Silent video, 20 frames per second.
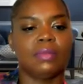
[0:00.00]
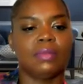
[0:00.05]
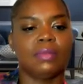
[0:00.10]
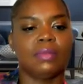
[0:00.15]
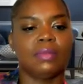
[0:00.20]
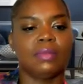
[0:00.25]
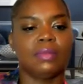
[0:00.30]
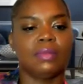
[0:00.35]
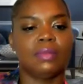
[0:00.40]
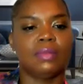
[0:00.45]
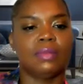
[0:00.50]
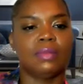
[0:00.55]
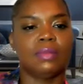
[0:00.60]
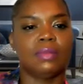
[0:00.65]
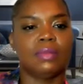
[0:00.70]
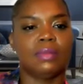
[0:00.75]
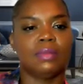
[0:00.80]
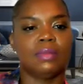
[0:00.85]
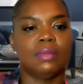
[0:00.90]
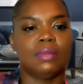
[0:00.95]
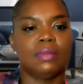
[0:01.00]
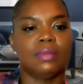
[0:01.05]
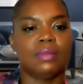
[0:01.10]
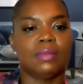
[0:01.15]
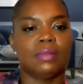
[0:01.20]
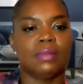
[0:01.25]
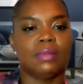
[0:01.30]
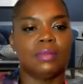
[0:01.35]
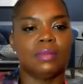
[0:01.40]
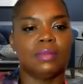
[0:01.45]

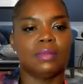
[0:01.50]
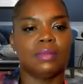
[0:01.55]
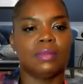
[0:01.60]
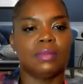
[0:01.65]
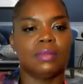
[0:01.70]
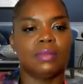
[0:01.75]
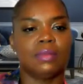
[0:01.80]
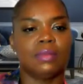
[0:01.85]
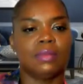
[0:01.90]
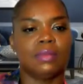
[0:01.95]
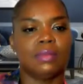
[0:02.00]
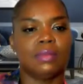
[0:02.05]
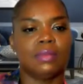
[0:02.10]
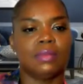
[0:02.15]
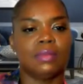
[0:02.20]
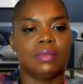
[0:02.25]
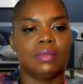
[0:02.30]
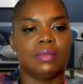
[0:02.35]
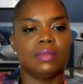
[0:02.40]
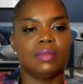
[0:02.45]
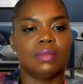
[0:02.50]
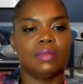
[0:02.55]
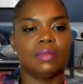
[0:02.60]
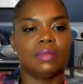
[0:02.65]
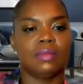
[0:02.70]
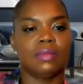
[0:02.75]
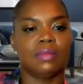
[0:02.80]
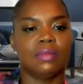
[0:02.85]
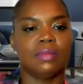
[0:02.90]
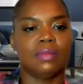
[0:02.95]

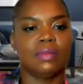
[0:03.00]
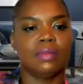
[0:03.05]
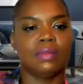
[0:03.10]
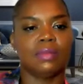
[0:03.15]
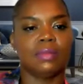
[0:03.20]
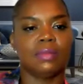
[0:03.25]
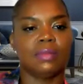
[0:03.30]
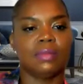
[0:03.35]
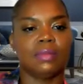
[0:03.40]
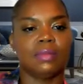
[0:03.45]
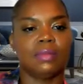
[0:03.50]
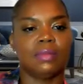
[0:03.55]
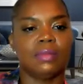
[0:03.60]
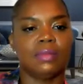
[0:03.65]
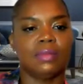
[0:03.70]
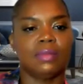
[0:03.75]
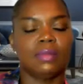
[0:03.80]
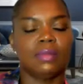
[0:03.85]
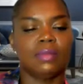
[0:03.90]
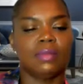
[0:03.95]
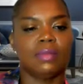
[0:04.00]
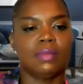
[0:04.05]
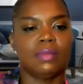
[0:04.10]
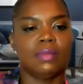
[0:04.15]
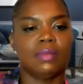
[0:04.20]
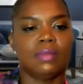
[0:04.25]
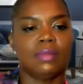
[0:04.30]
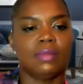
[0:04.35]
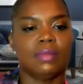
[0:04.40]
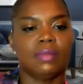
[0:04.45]

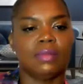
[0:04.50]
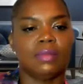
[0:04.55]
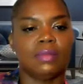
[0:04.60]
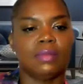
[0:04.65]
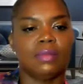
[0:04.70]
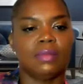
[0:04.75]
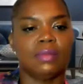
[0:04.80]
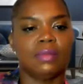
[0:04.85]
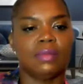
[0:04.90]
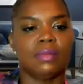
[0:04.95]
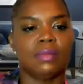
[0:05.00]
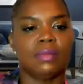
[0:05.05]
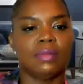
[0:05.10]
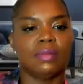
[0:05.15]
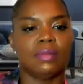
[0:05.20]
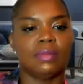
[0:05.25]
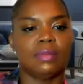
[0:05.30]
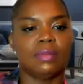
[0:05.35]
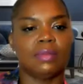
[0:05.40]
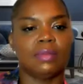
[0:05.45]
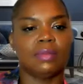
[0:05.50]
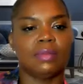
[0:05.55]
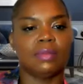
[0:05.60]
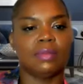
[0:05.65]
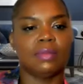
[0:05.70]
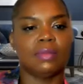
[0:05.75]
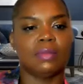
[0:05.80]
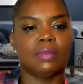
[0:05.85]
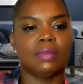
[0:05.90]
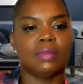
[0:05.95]

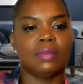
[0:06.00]
This person isn't speaking.